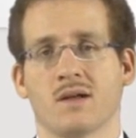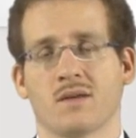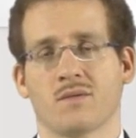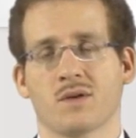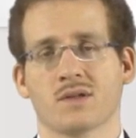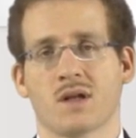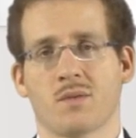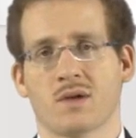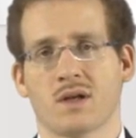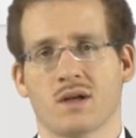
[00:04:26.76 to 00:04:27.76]
The
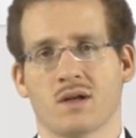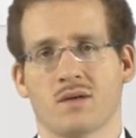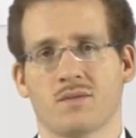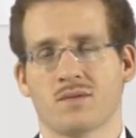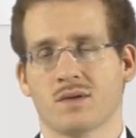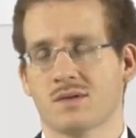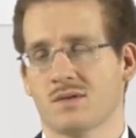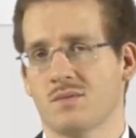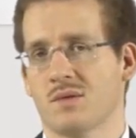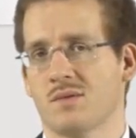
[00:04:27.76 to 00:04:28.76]

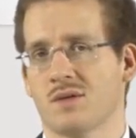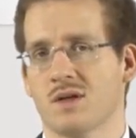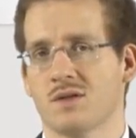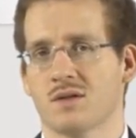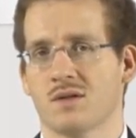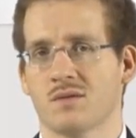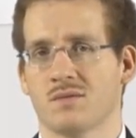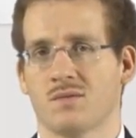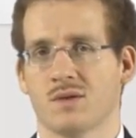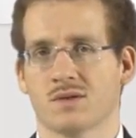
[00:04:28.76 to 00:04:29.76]
first
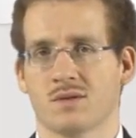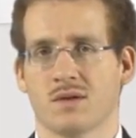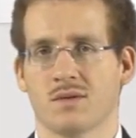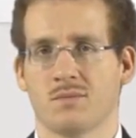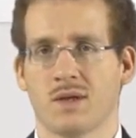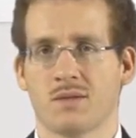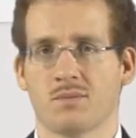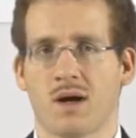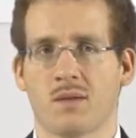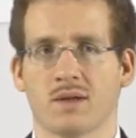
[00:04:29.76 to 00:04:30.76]
implementation was
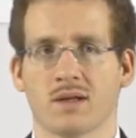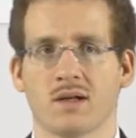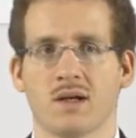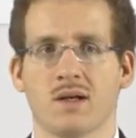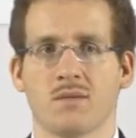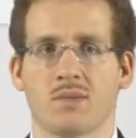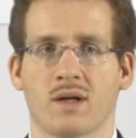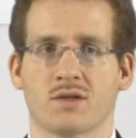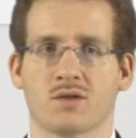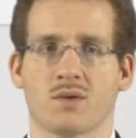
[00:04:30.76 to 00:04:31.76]
made public
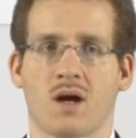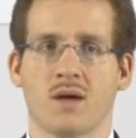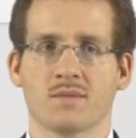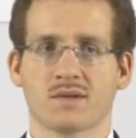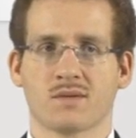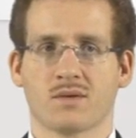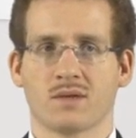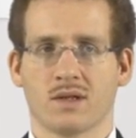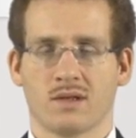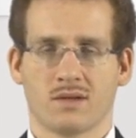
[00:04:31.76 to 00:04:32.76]
by Joey
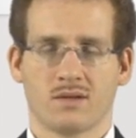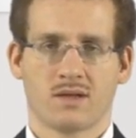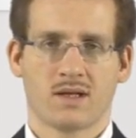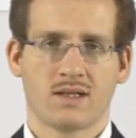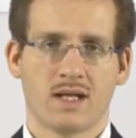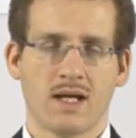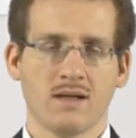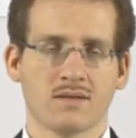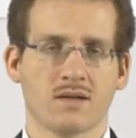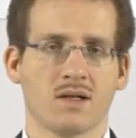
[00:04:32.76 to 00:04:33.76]
Armstrong in
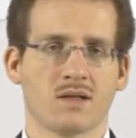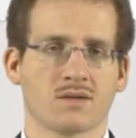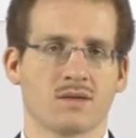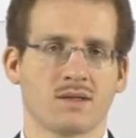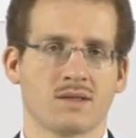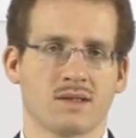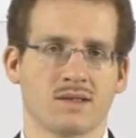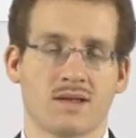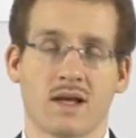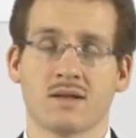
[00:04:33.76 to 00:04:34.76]
'98. So
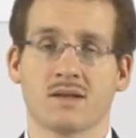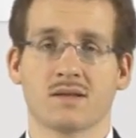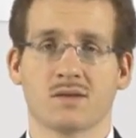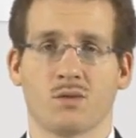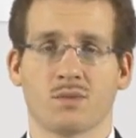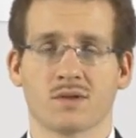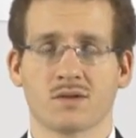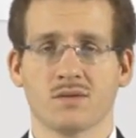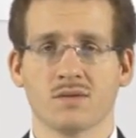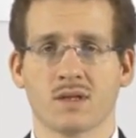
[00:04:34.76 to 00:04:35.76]
since then, this is open
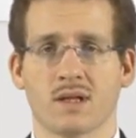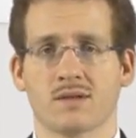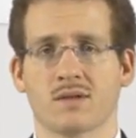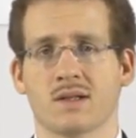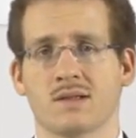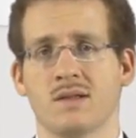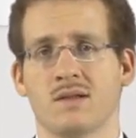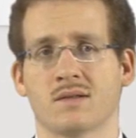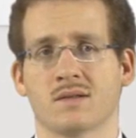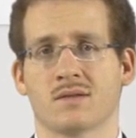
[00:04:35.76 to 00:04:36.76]
source, and as you can see,
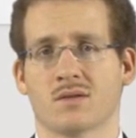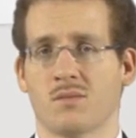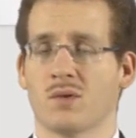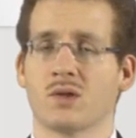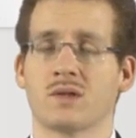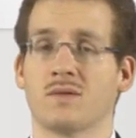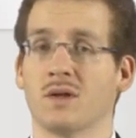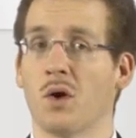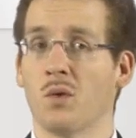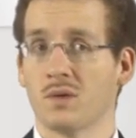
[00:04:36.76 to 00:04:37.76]
this is a
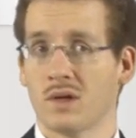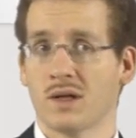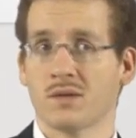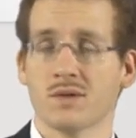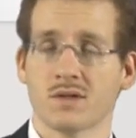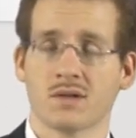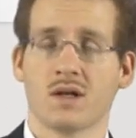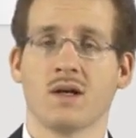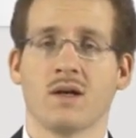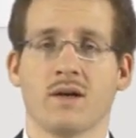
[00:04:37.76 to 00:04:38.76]
comparatively old language.
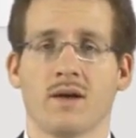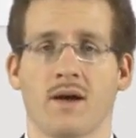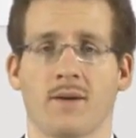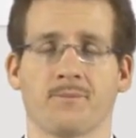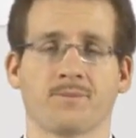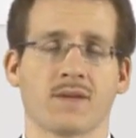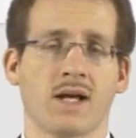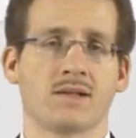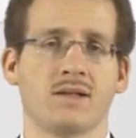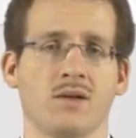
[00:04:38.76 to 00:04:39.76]
And
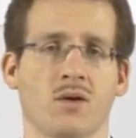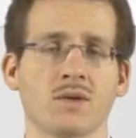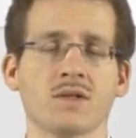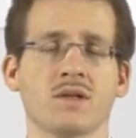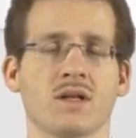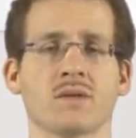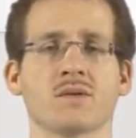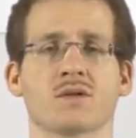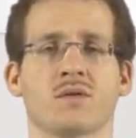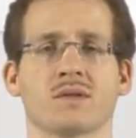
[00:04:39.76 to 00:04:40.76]
the original
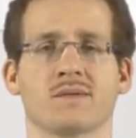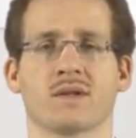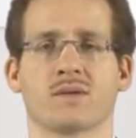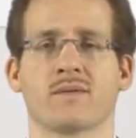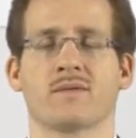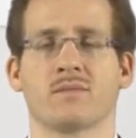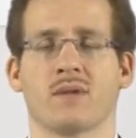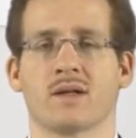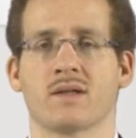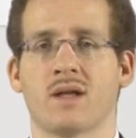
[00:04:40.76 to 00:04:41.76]
language goals were driven
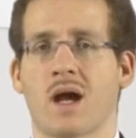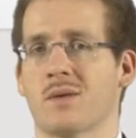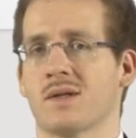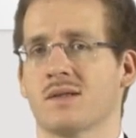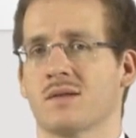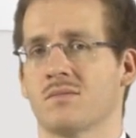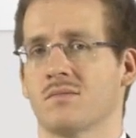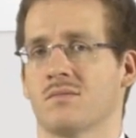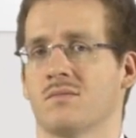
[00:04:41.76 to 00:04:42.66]
by the Ericsson